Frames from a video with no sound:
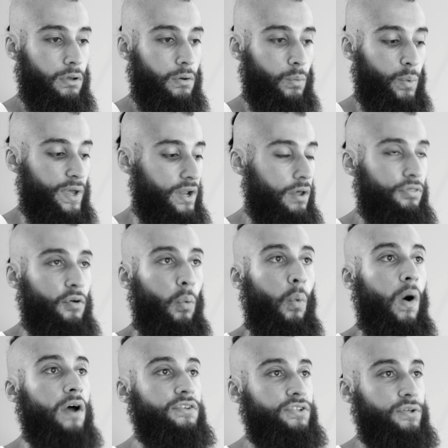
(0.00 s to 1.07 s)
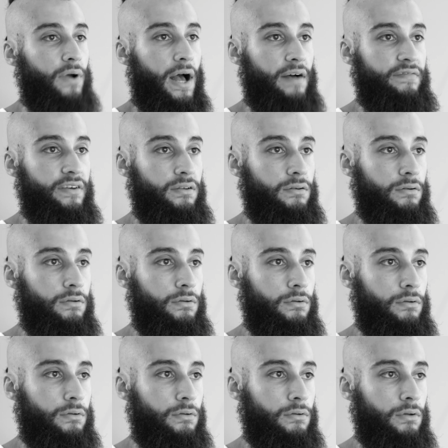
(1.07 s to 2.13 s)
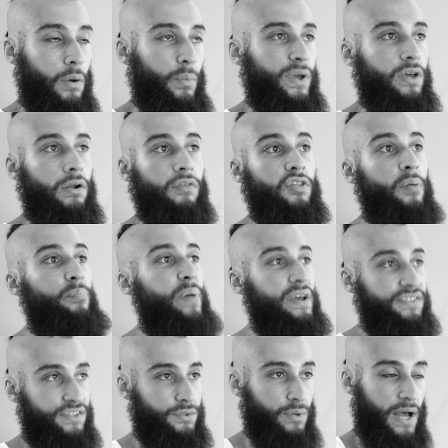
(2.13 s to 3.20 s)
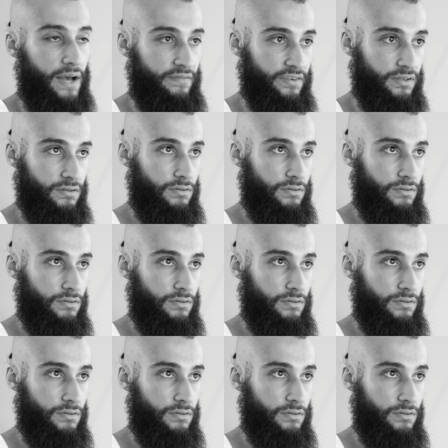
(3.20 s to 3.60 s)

we are not the worst to have it, and we are not the best to have it